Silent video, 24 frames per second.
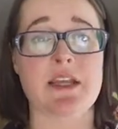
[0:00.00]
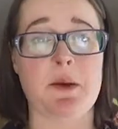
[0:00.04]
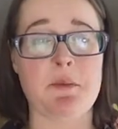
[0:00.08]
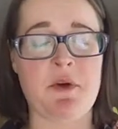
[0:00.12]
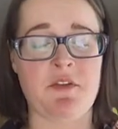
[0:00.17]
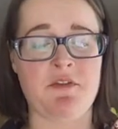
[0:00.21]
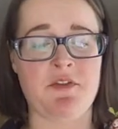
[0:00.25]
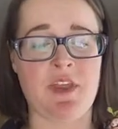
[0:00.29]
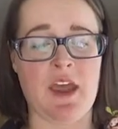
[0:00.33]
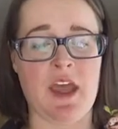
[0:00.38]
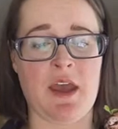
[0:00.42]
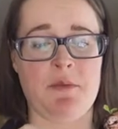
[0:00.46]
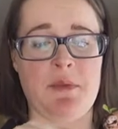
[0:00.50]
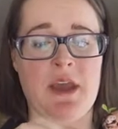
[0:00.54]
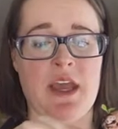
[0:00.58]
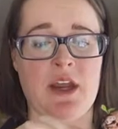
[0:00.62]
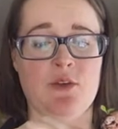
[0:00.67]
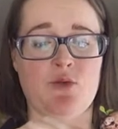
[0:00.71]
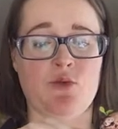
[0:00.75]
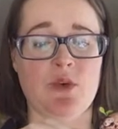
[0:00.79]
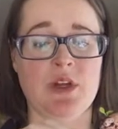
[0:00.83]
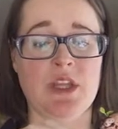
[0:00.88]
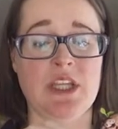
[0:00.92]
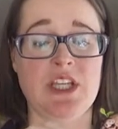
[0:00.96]
of them
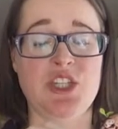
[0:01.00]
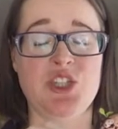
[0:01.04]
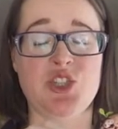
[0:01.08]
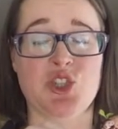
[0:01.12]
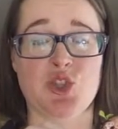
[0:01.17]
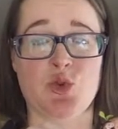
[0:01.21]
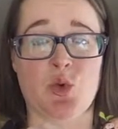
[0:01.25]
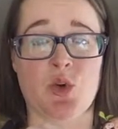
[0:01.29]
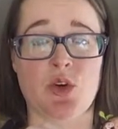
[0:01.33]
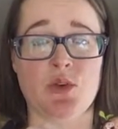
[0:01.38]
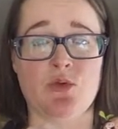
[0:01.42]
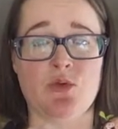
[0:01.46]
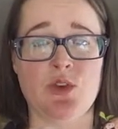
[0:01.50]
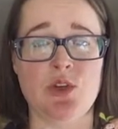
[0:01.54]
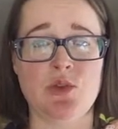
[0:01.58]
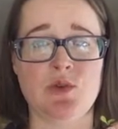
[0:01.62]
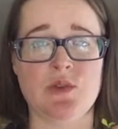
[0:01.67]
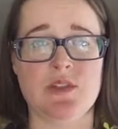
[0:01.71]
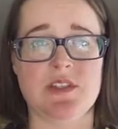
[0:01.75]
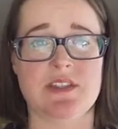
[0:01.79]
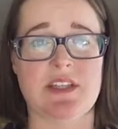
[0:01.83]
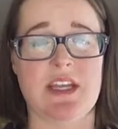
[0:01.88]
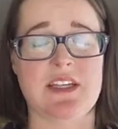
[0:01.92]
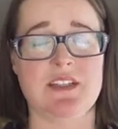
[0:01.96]
had really short
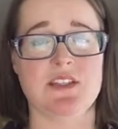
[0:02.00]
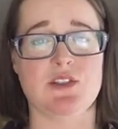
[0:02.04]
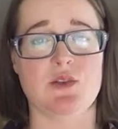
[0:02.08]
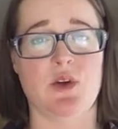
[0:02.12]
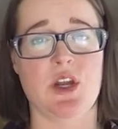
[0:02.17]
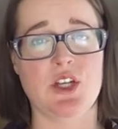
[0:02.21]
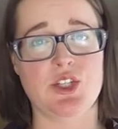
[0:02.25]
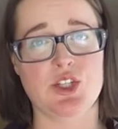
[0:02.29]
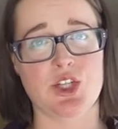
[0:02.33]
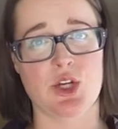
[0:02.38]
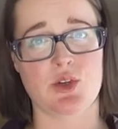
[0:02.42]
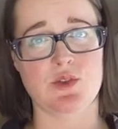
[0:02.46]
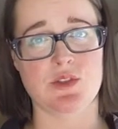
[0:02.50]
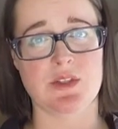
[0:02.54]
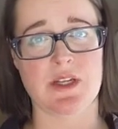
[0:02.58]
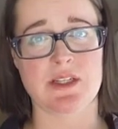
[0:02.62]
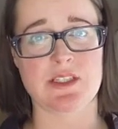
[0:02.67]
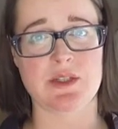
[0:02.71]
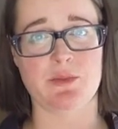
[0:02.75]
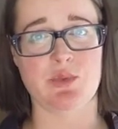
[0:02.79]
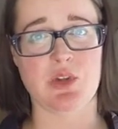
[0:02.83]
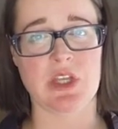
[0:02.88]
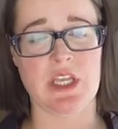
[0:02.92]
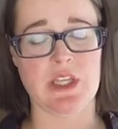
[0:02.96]
roots, and so I chose not
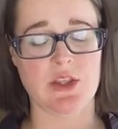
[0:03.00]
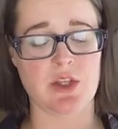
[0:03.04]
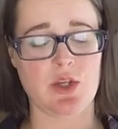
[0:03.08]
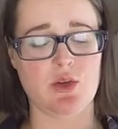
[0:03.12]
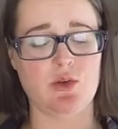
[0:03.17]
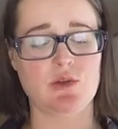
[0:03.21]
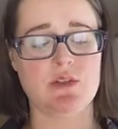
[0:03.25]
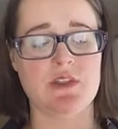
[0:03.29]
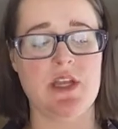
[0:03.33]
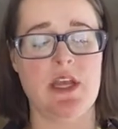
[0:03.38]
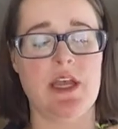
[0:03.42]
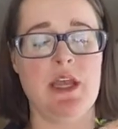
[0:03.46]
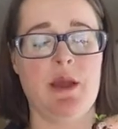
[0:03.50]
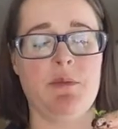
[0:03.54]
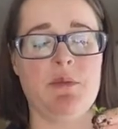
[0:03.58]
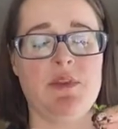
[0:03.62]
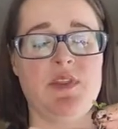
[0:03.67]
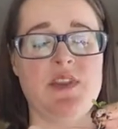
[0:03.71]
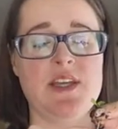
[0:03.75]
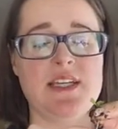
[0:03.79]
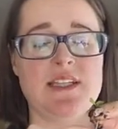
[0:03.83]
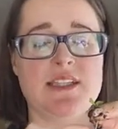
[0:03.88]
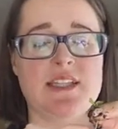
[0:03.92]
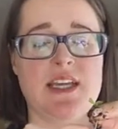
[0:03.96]
to plant those.
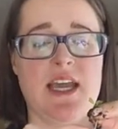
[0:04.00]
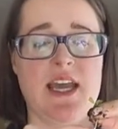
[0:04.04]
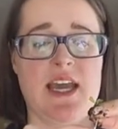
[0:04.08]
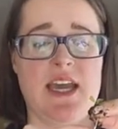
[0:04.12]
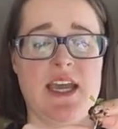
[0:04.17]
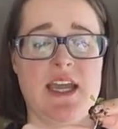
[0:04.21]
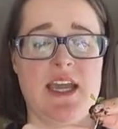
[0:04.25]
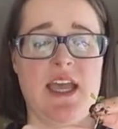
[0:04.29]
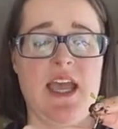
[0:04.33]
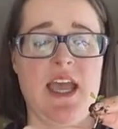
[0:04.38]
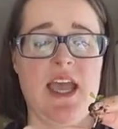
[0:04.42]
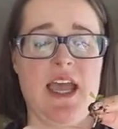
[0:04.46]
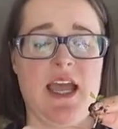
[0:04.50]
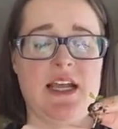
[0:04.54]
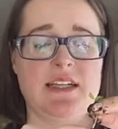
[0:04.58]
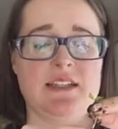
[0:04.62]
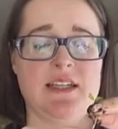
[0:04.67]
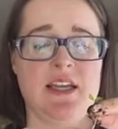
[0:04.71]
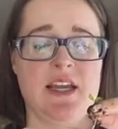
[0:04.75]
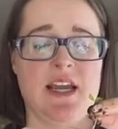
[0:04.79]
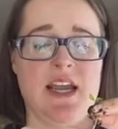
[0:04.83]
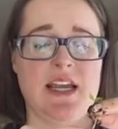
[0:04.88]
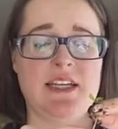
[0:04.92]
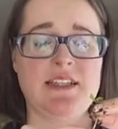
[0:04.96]
This guy has
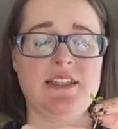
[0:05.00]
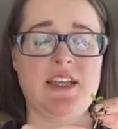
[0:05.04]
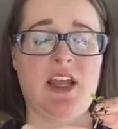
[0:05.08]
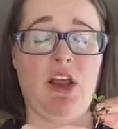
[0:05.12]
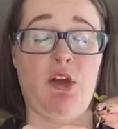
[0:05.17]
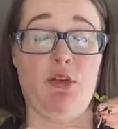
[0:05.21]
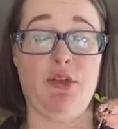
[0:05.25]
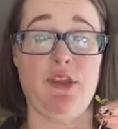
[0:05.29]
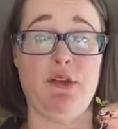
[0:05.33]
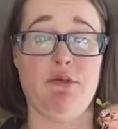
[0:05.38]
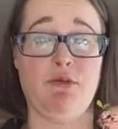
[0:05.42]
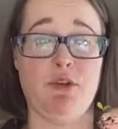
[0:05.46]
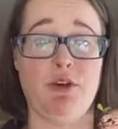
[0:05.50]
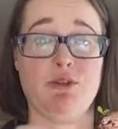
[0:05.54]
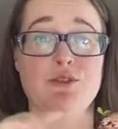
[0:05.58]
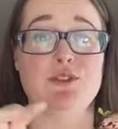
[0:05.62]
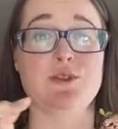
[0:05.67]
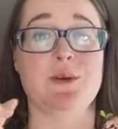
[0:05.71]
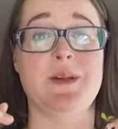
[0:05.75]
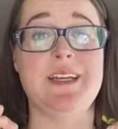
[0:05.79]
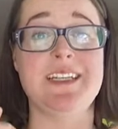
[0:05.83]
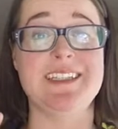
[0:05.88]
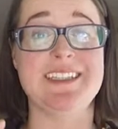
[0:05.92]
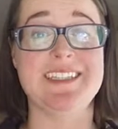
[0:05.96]
a nice, healthy root, so
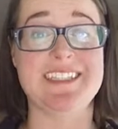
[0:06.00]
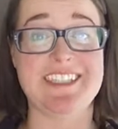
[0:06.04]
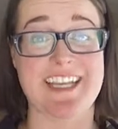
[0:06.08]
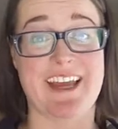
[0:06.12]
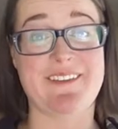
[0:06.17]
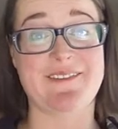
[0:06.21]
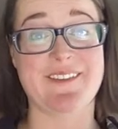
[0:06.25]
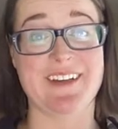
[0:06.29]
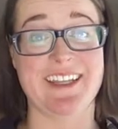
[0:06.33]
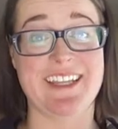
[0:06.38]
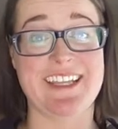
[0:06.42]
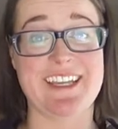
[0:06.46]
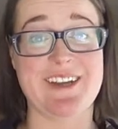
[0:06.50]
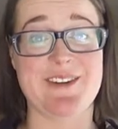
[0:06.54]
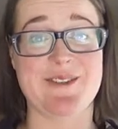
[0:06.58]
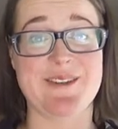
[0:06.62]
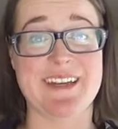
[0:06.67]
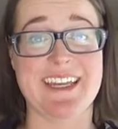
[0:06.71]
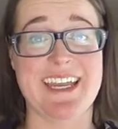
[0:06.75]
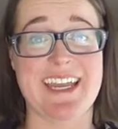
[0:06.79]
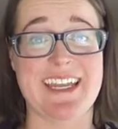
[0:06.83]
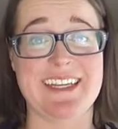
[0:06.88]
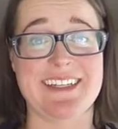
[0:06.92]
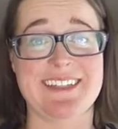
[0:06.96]
he's definitely
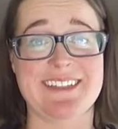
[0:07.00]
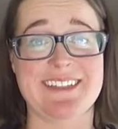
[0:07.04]
going in.